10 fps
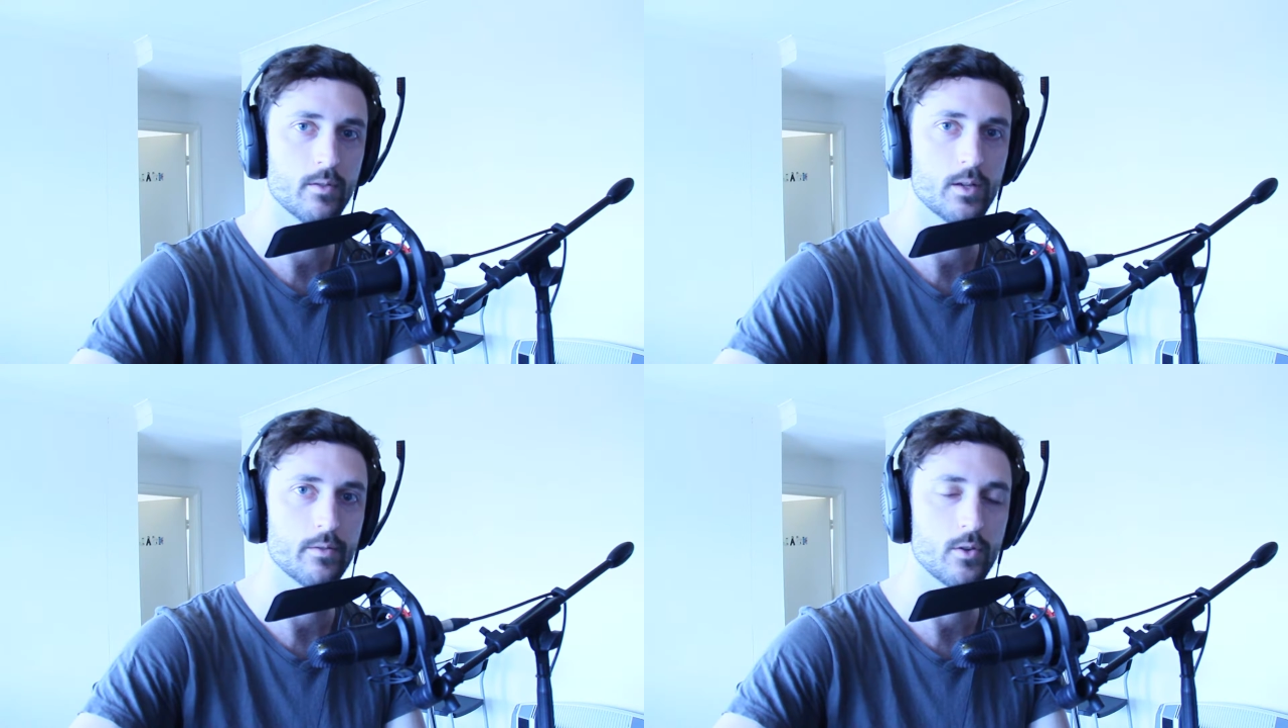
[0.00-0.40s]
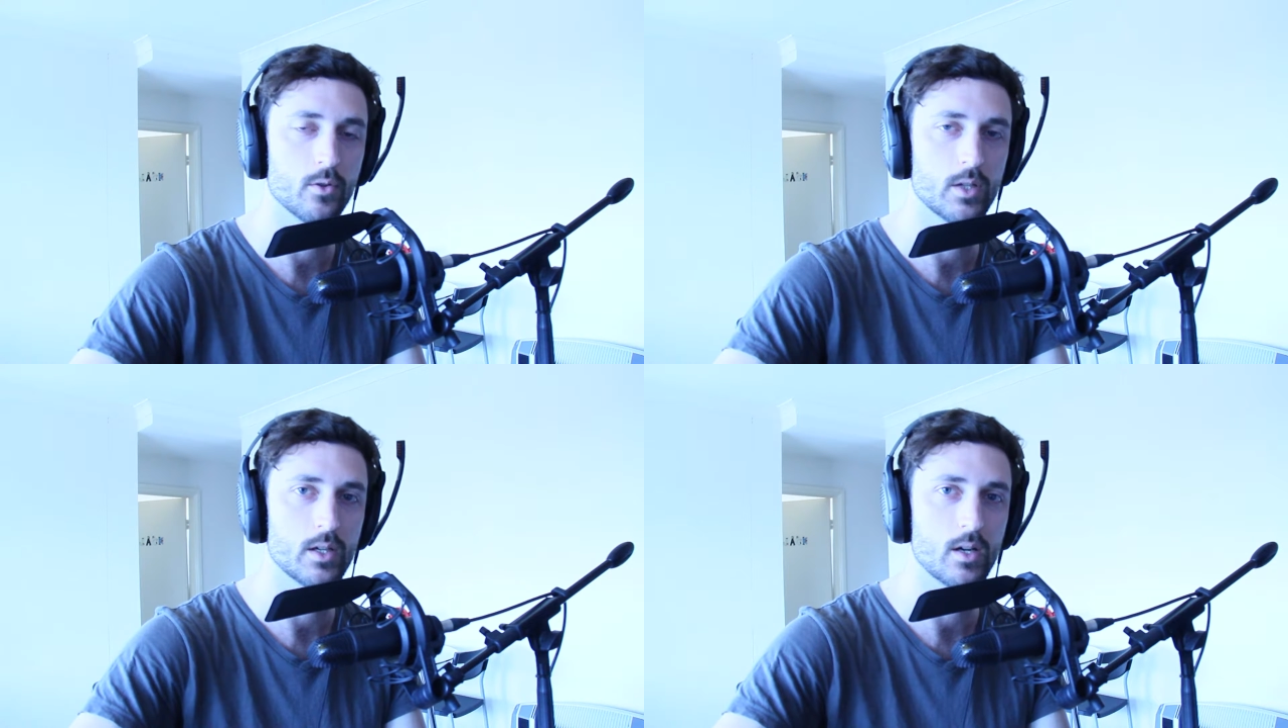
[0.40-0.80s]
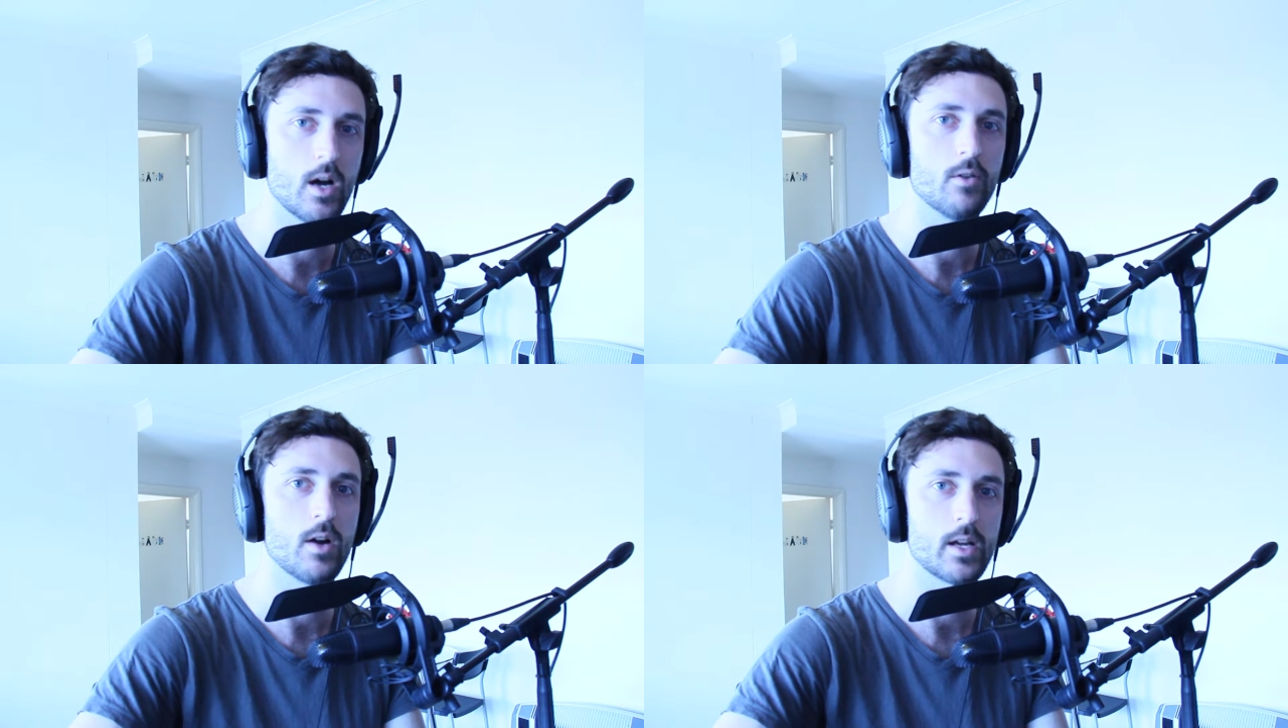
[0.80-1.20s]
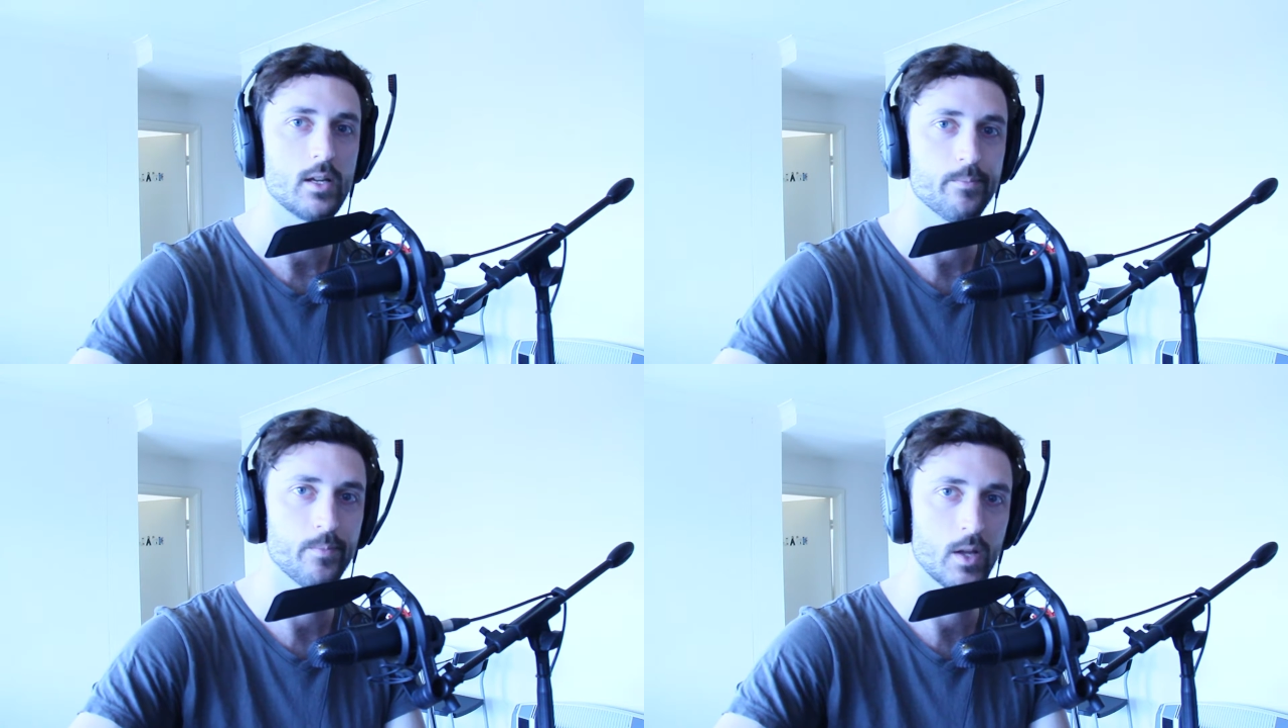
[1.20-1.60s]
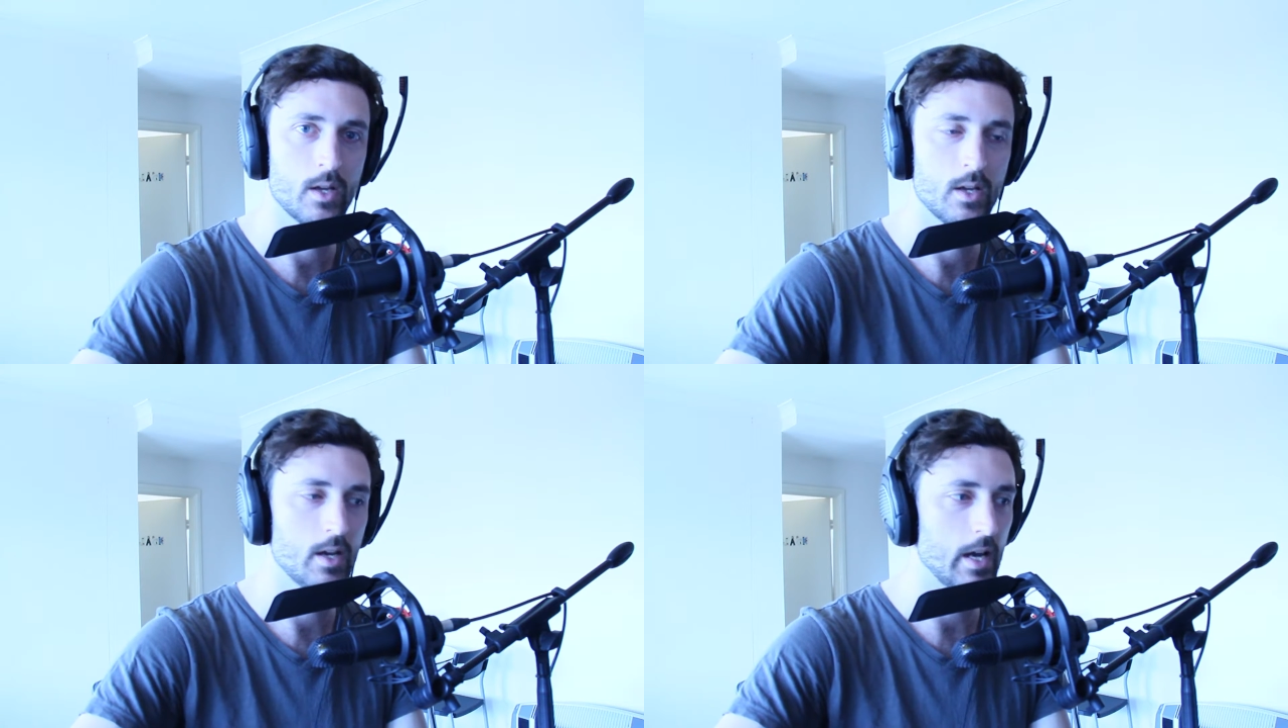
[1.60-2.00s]
the folder hierarchy.
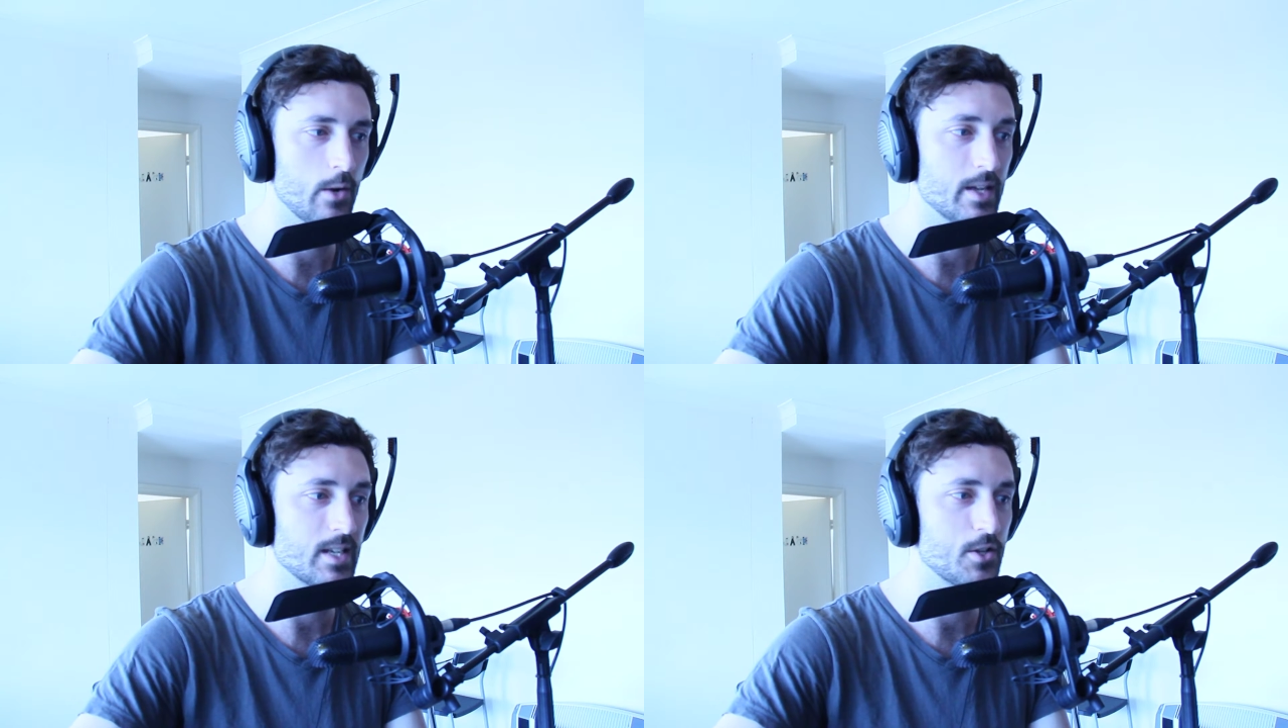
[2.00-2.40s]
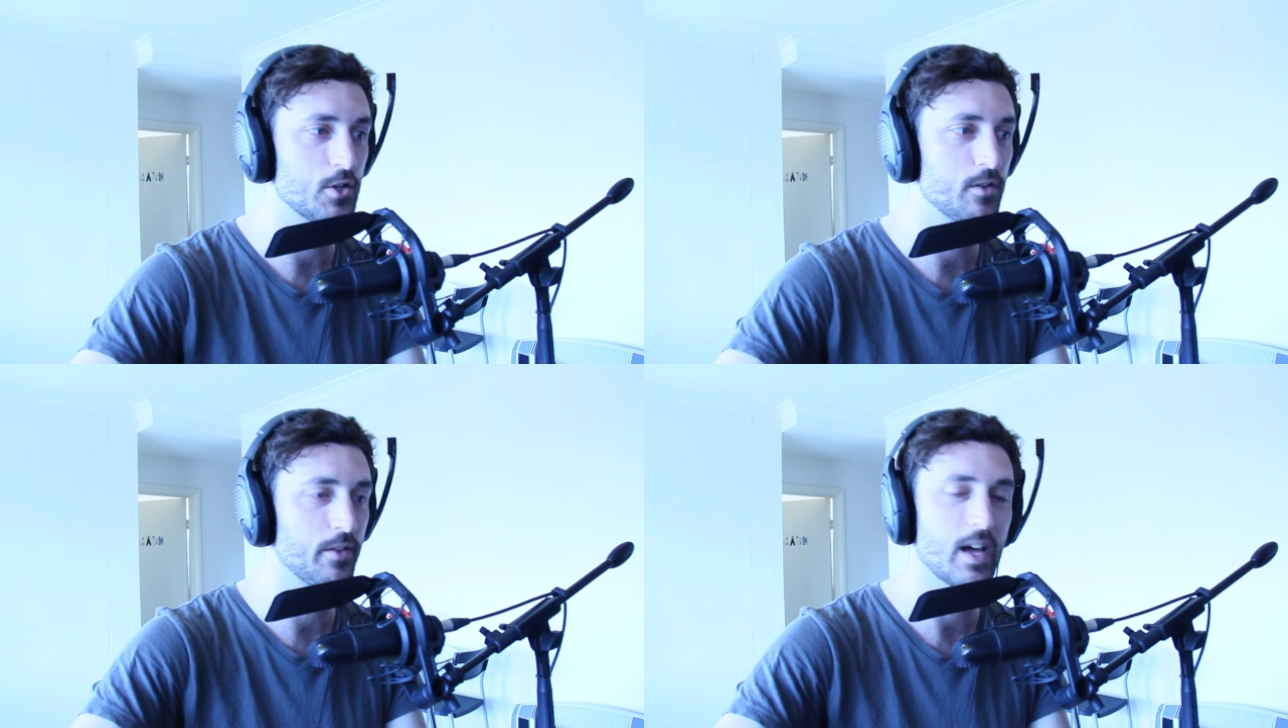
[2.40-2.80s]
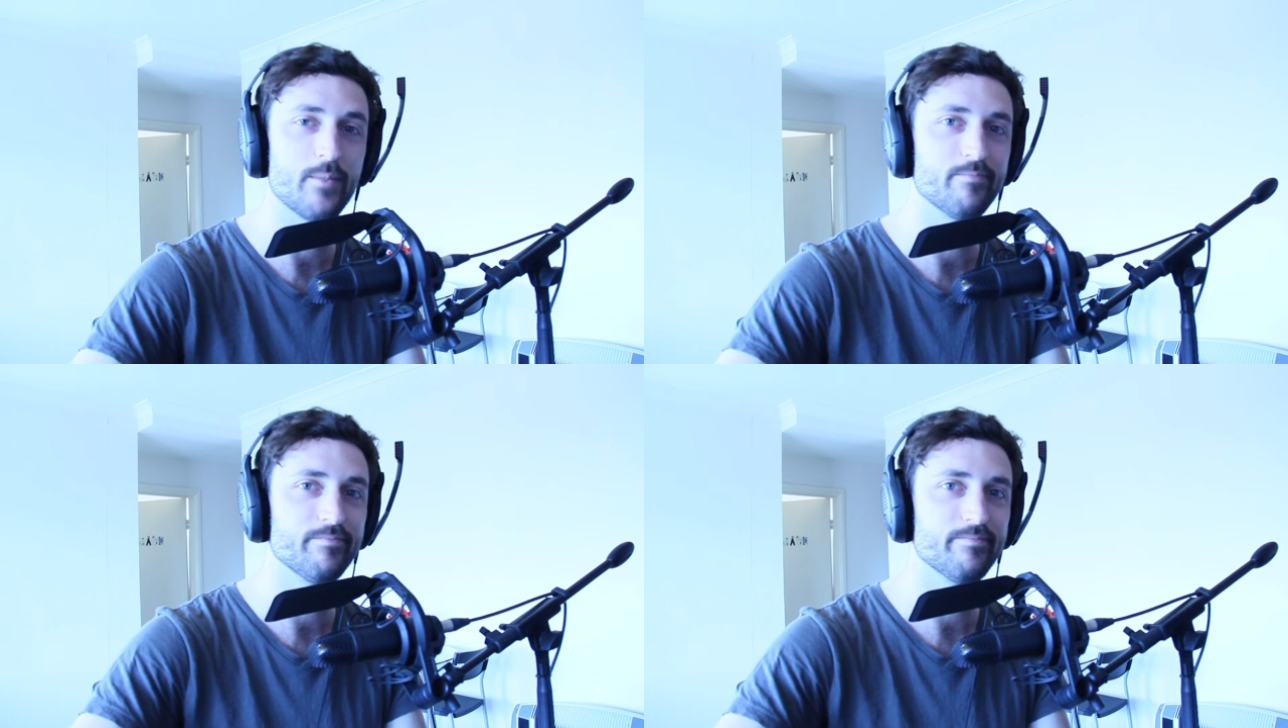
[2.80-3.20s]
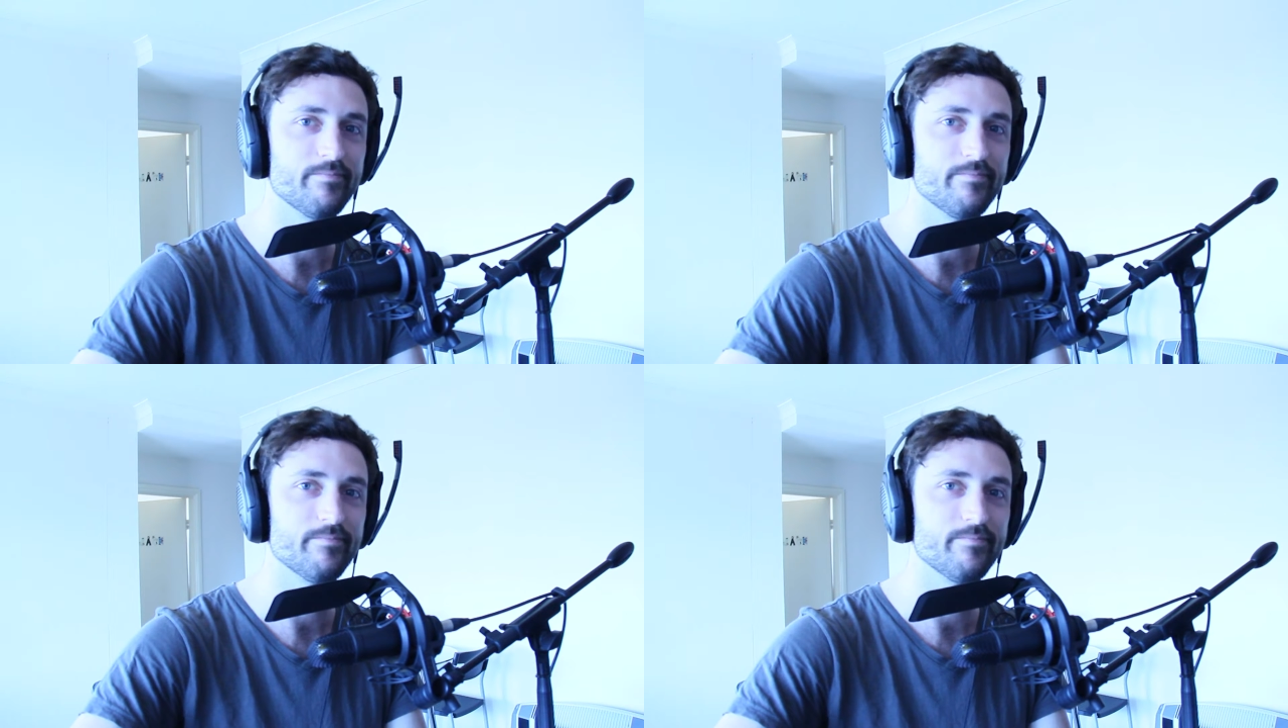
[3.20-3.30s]
Anyway, stay tuned for that.